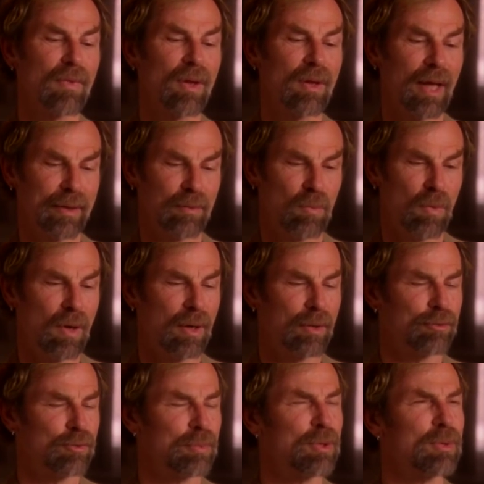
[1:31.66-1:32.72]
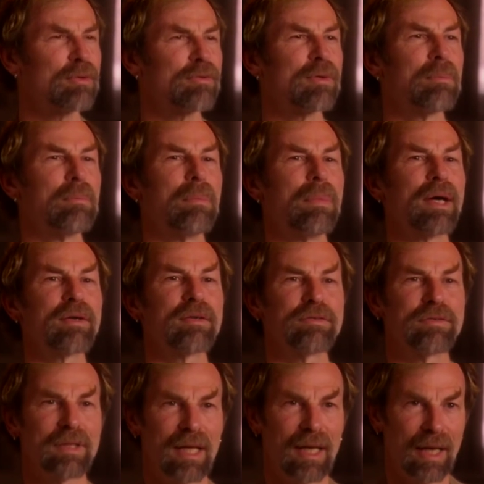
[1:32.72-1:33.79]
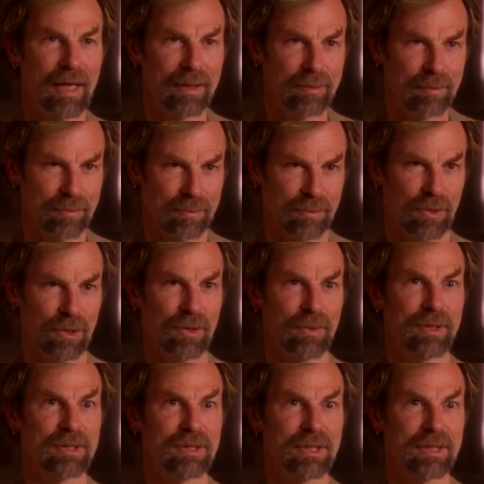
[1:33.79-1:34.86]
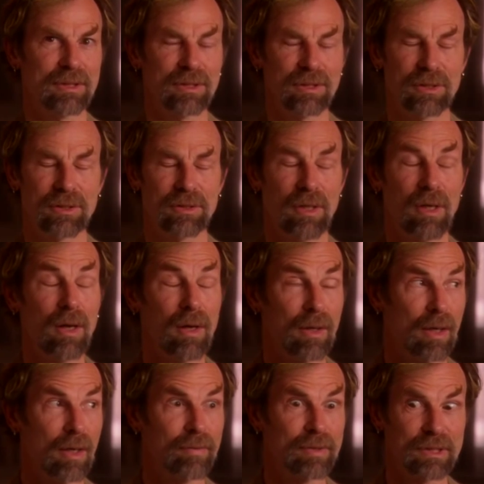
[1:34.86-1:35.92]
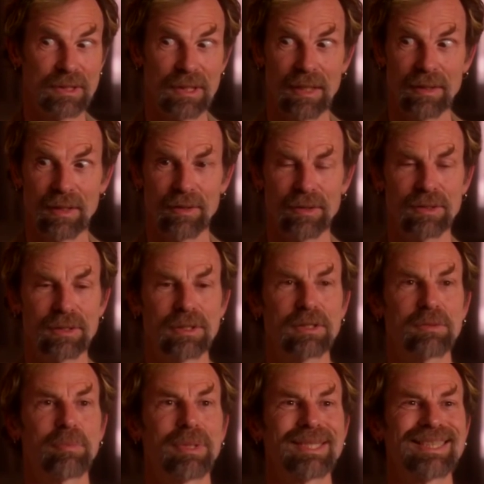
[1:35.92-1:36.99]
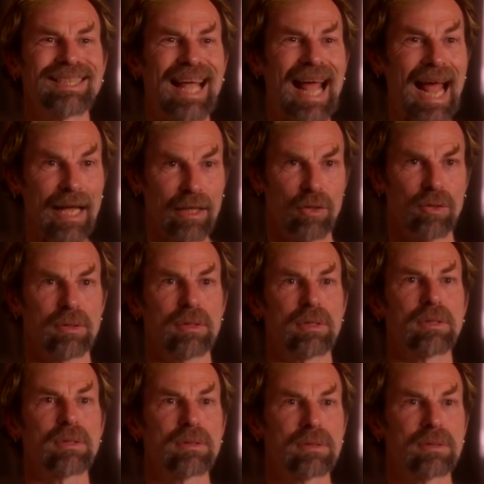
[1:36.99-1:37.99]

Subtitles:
like Juan's beautiful butterfly. You know, he sings a song. All of a sudden, there is a spectacular